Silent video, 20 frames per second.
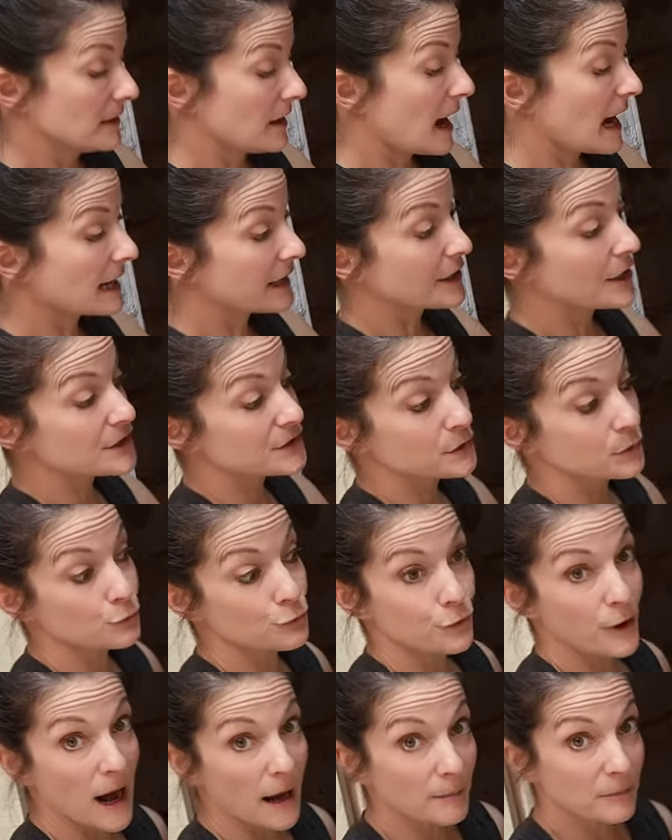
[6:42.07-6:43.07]
I can also
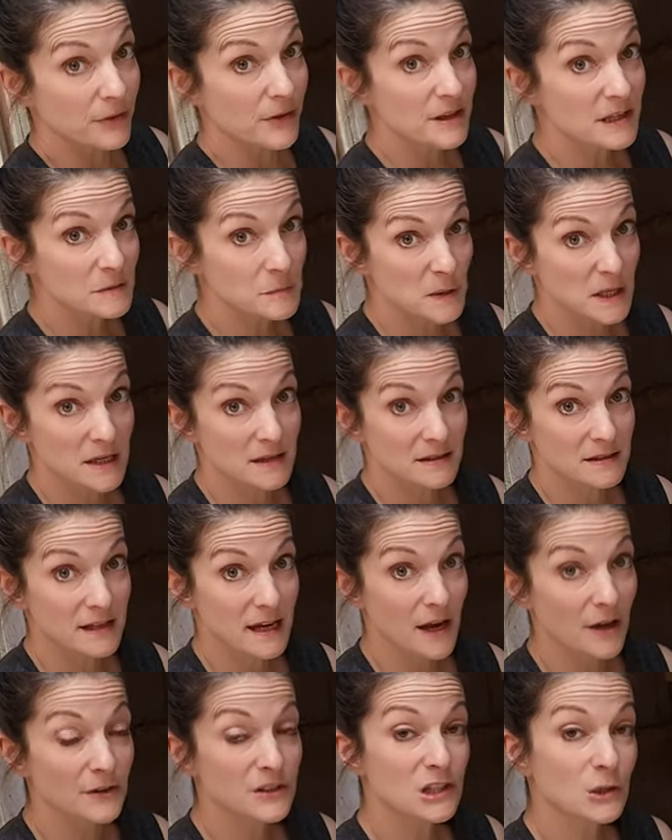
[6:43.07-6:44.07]
drop this piece
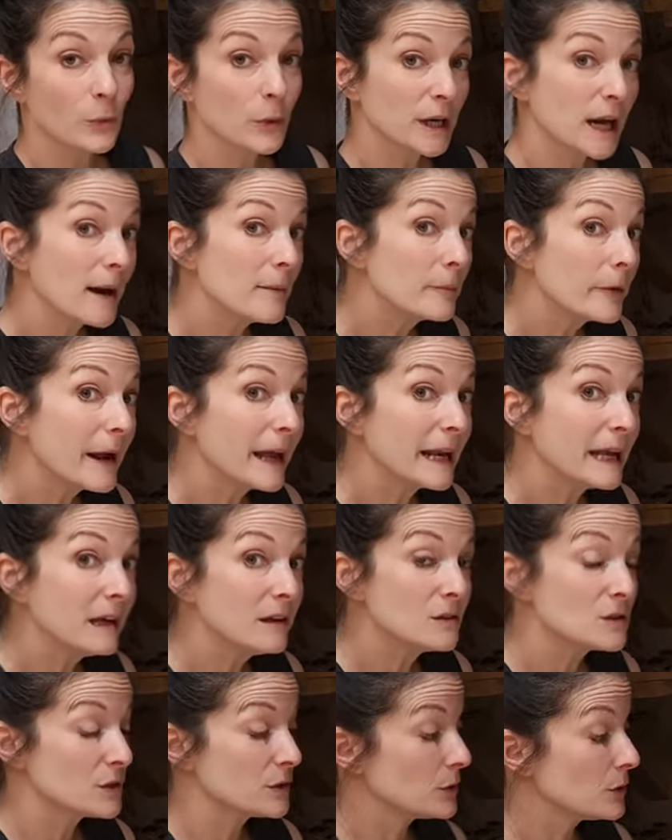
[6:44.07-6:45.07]
down so when I'm
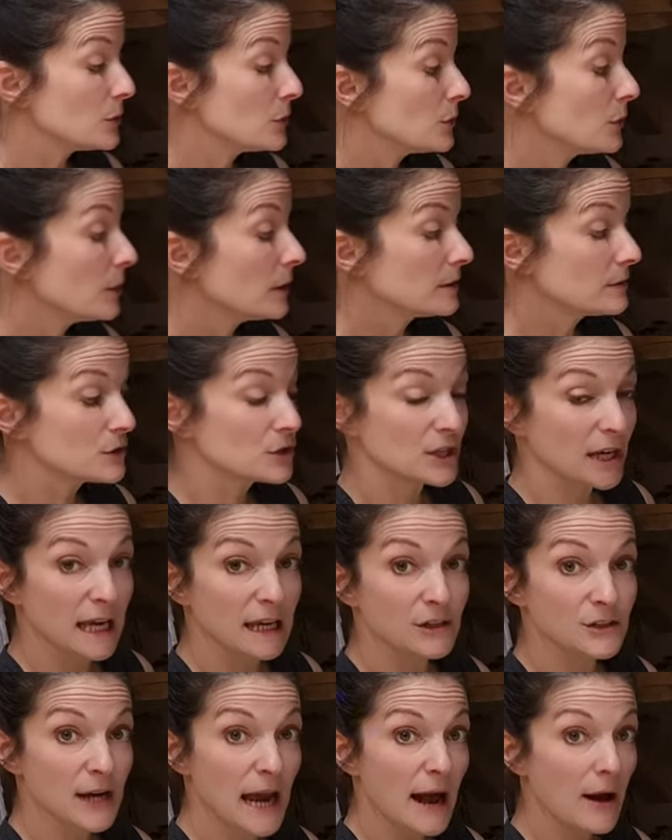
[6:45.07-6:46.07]
ready to
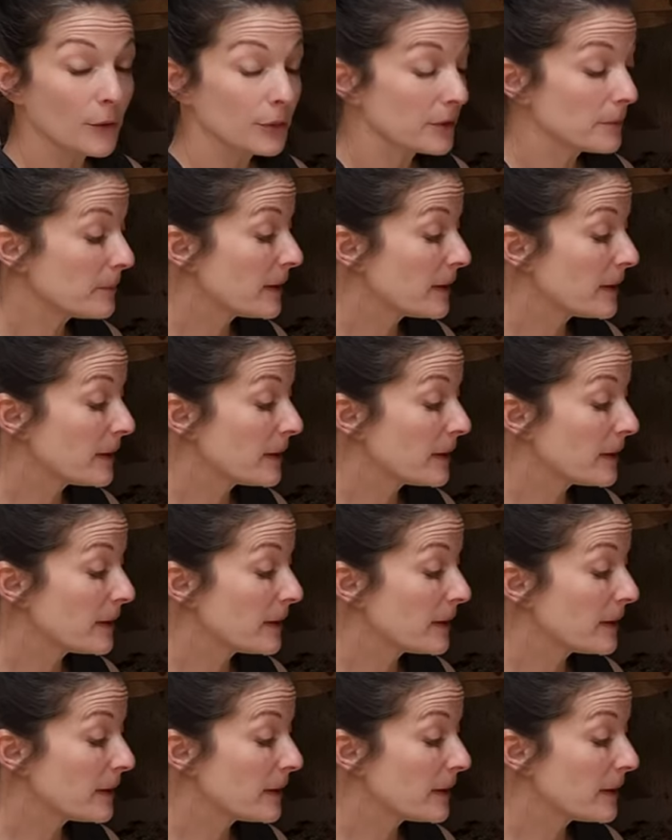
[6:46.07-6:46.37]
change out the